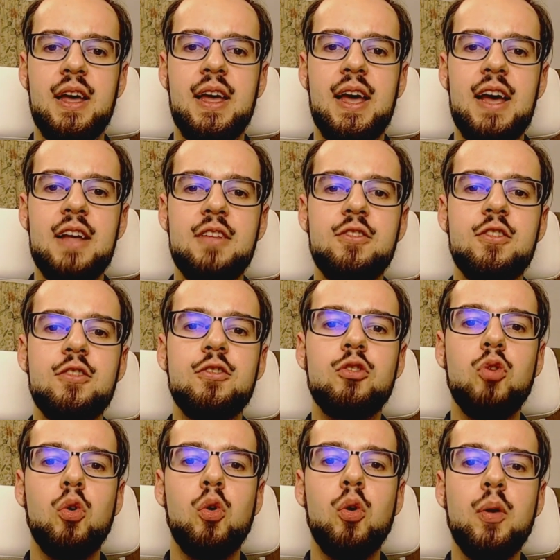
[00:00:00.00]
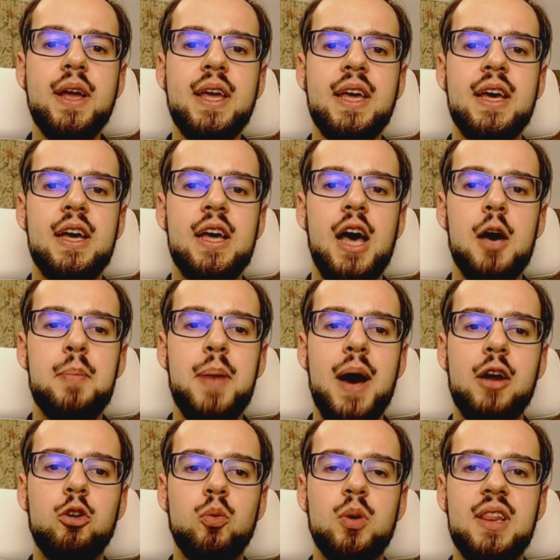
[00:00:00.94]
It's a story
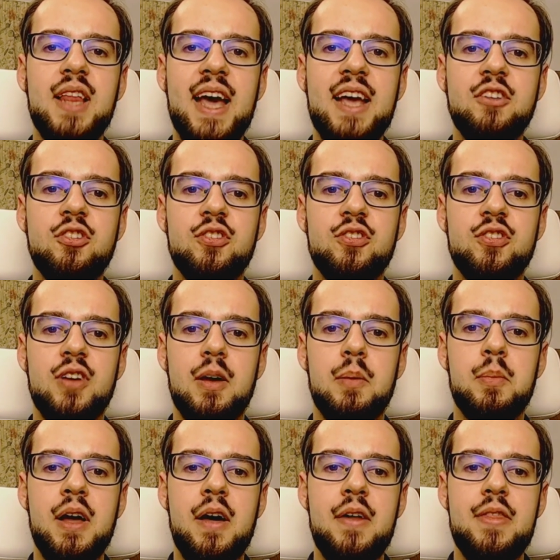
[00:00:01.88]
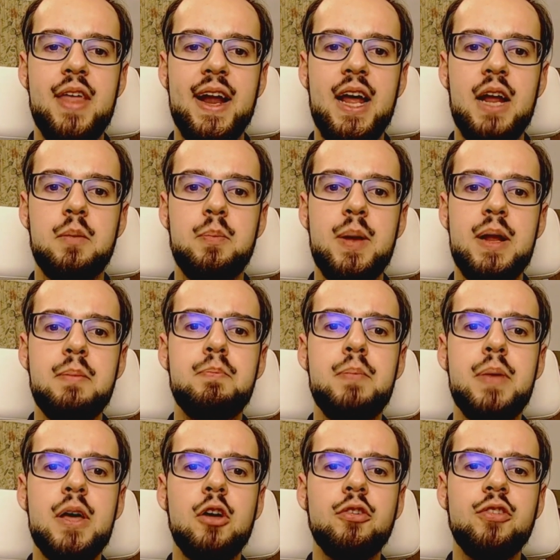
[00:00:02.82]
about a relationship that had been
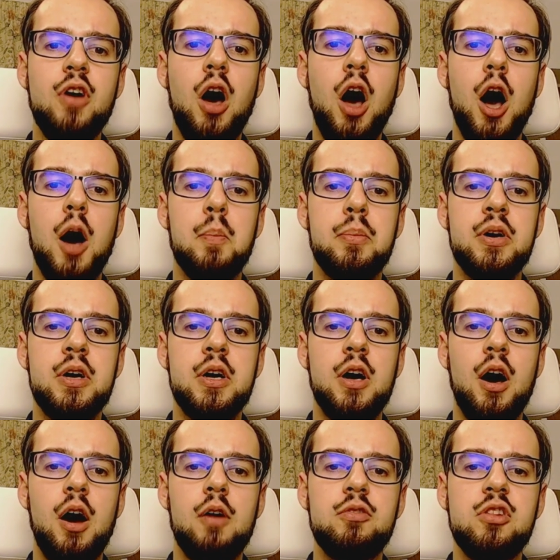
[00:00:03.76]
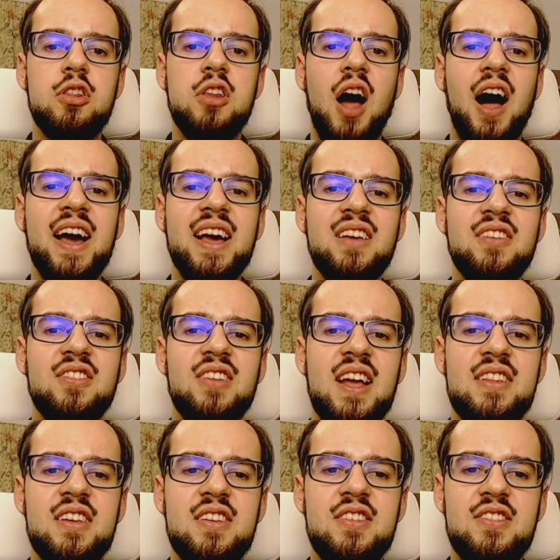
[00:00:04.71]
built up of lies
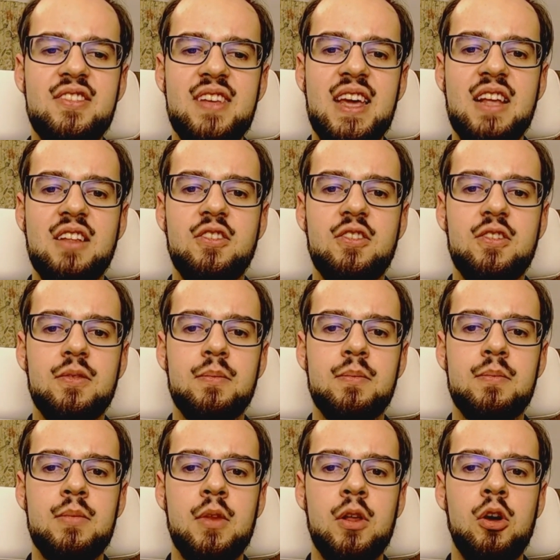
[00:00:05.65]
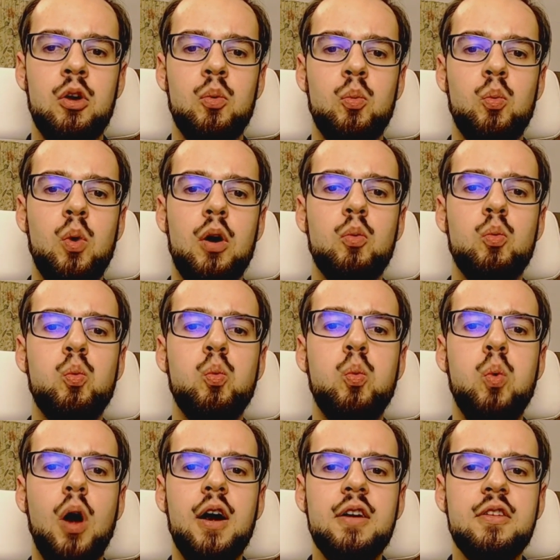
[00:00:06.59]
and deceit, where
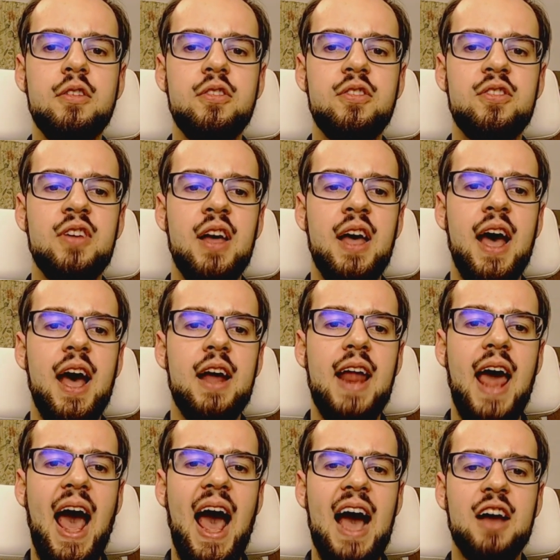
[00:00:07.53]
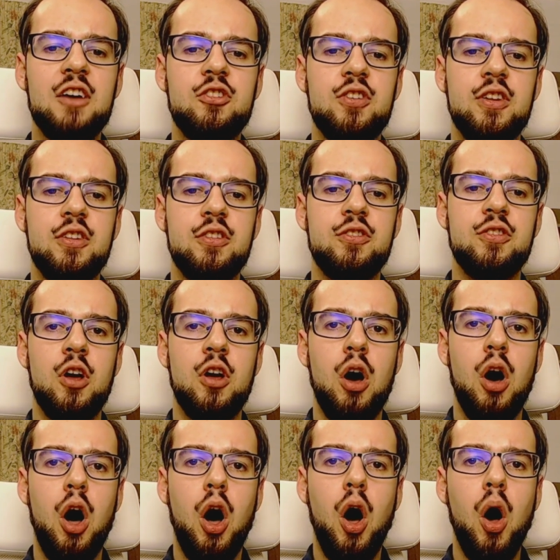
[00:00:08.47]
words and actions
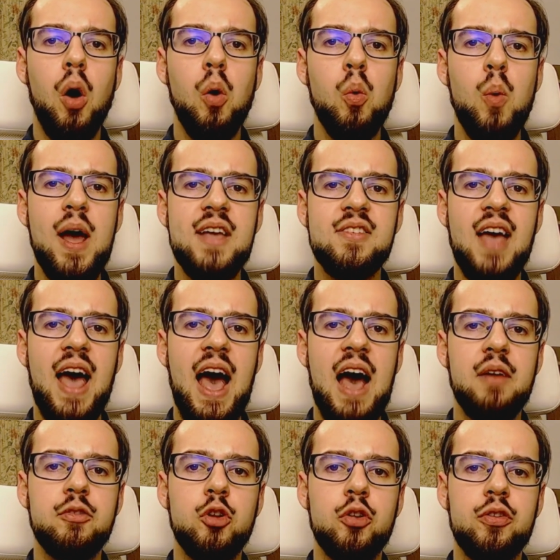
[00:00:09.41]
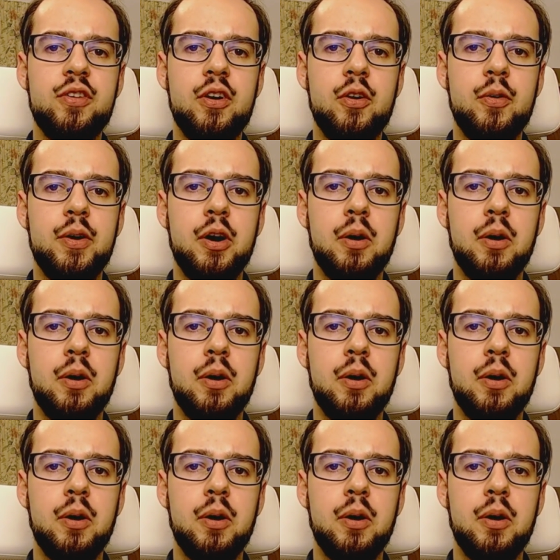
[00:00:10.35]
always have an ulterior